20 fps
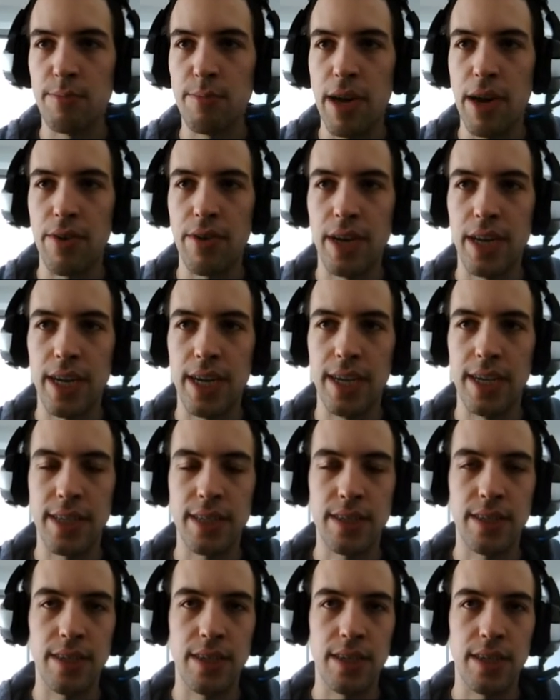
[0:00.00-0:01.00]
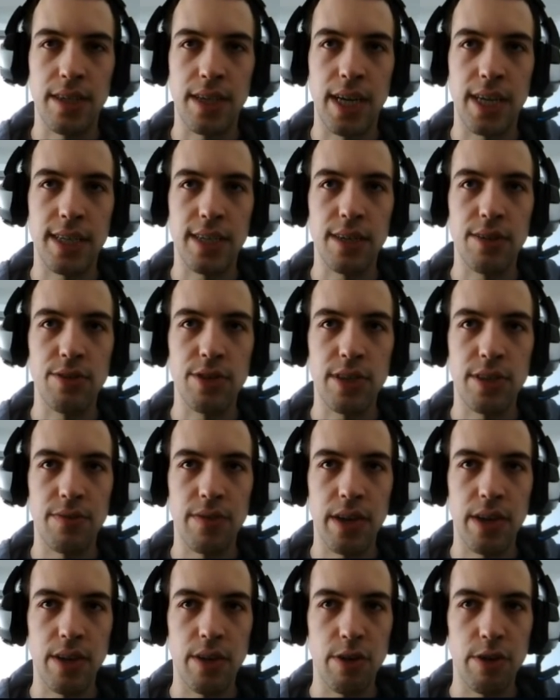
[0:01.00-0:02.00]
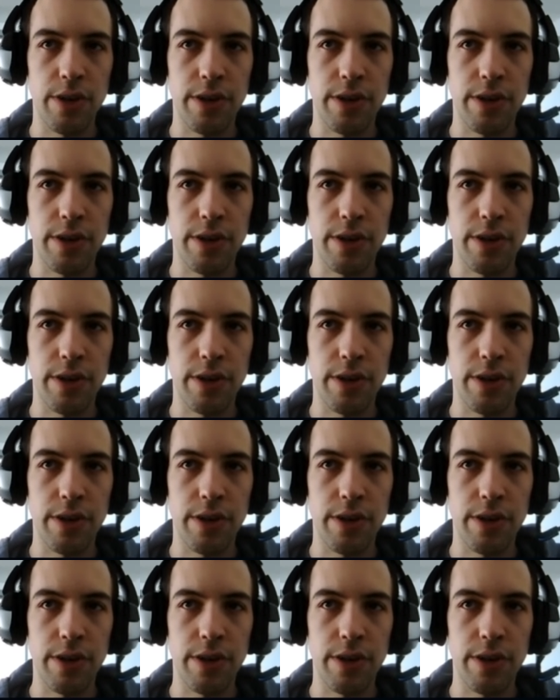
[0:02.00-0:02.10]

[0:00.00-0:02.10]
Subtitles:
parallelize execution of your code.